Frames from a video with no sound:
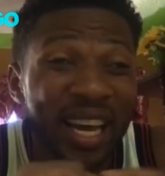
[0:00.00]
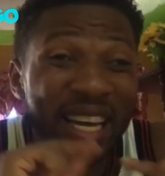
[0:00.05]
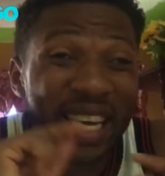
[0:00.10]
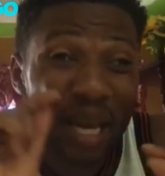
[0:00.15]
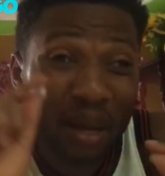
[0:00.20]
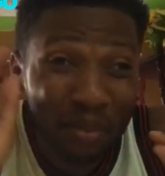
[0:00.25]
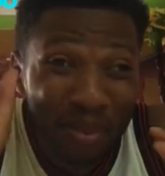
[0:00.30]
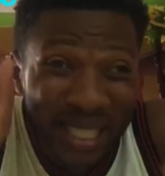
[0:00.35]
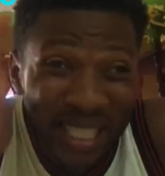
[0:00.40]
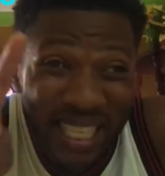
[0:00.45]

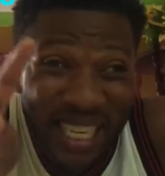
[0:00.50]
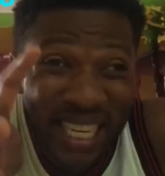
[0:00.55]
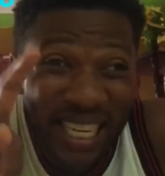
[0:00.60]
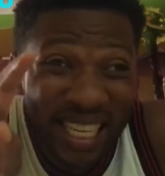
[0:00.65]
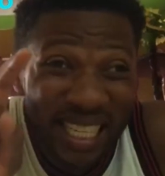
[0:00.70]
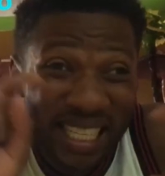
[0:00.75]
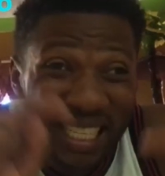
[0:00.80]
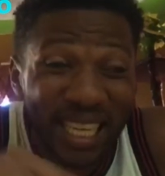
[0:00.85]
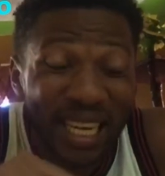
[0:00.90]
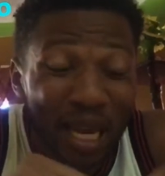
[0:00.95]
Them
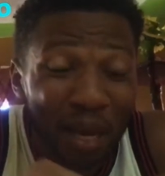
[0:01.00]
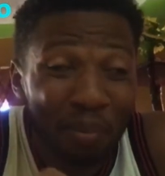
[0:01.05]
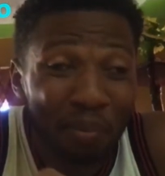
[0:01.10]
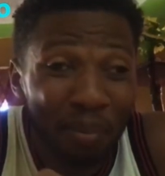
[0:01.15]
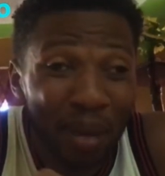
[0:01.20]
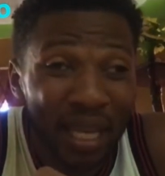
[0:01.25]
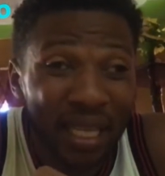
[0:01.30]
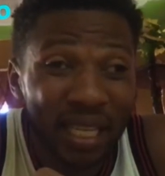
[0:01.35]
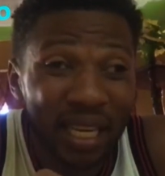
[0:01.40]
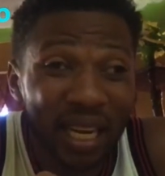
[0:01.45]
think say
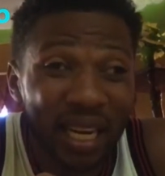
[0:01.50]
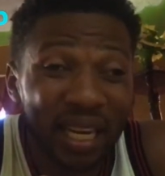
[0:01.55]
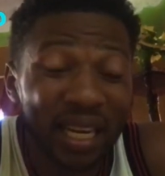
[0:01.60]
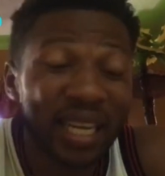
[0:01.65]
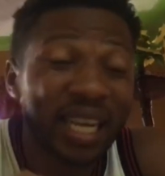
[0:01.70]
them better